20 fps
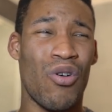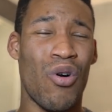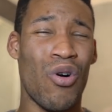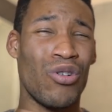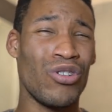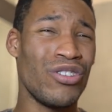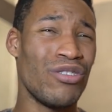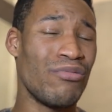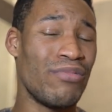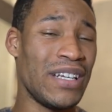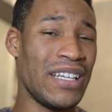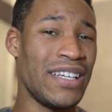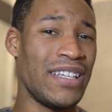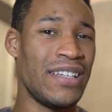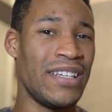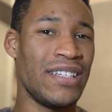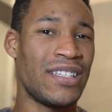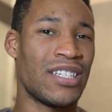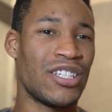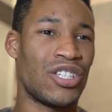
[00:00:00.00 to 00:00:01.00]
all you really
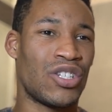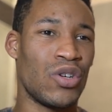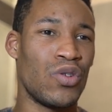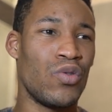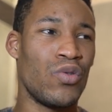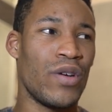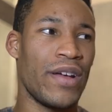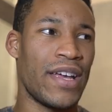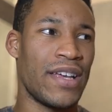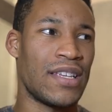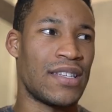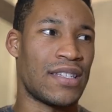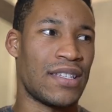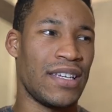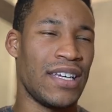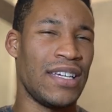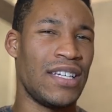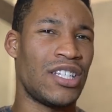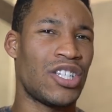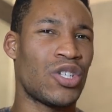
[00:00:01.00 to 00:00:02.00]
need to do is
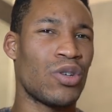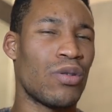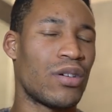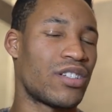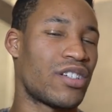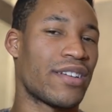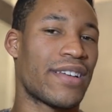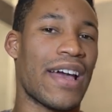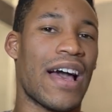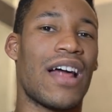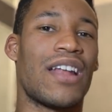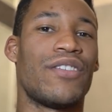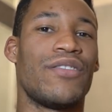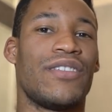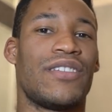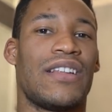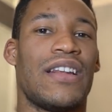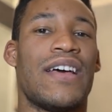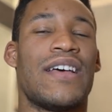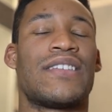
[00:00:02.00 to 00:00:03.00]
eat 200
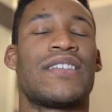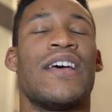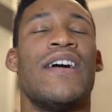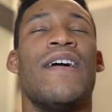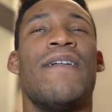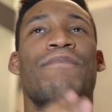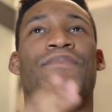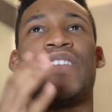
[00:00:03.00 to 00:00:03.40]
calories less